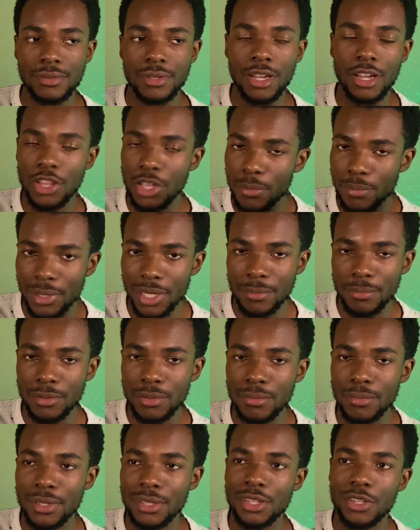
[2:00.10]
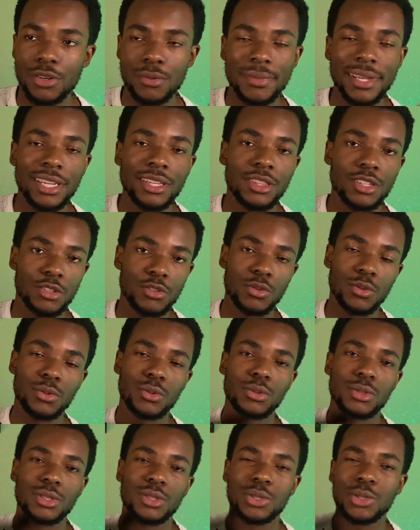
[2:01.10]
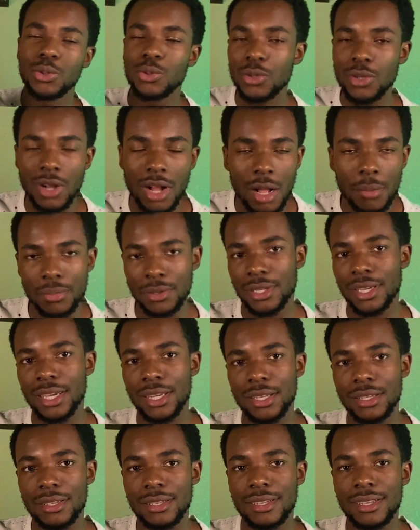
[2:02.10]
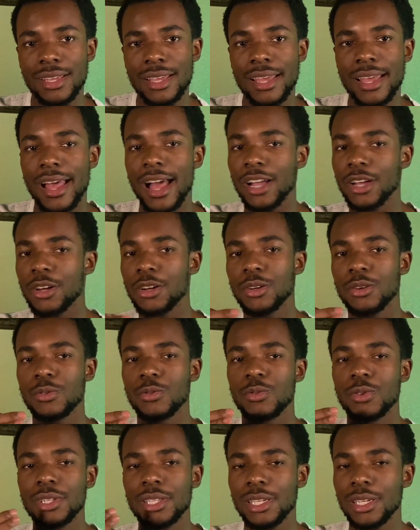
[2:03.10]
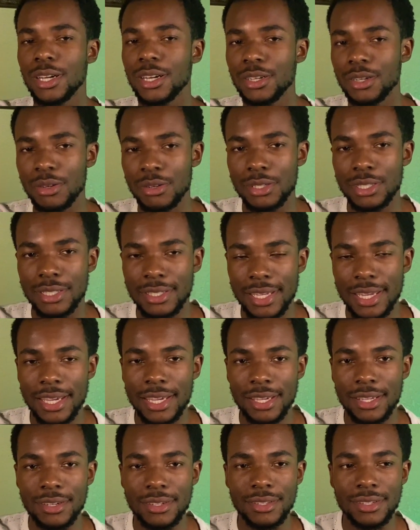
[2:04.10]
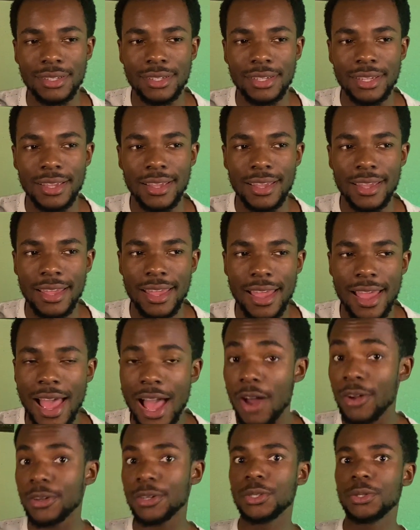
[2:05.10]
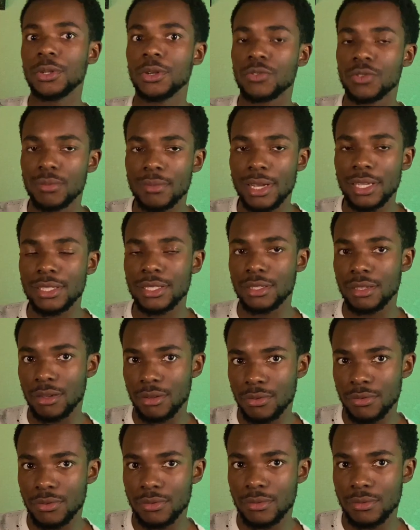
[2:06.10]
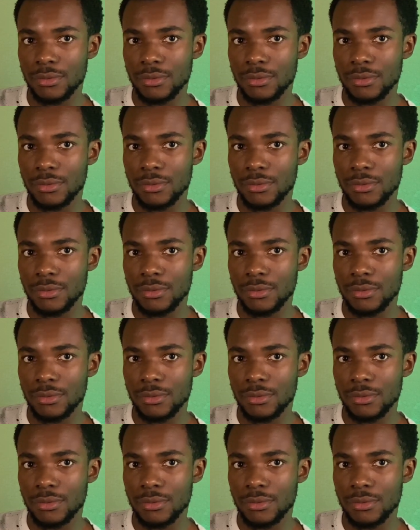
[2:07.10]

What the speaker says: other people, but they were making the grooves too complicated. I couldn't really understand how I could do it for myself.